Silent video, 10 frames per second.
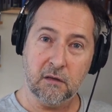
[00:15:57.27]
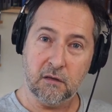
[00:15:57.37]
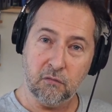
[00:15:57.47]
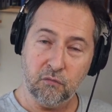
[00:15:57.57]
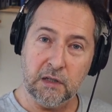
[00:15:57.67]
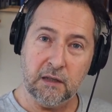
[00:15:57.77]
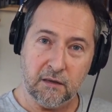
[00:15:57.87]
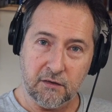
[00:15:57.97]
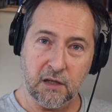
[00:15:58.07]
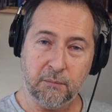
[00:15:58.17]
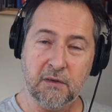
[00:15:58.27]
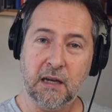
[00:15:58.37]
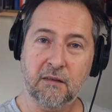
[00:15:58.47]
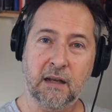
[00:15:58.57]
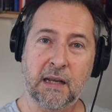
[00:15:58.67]
to read the
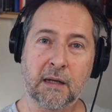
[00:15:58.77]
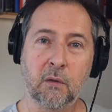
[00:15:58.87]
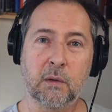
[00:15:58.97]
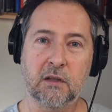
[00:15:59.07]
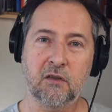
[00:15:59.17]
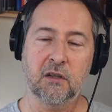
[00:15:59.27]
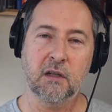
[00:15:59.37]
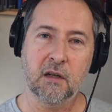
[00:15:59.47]
subtext language.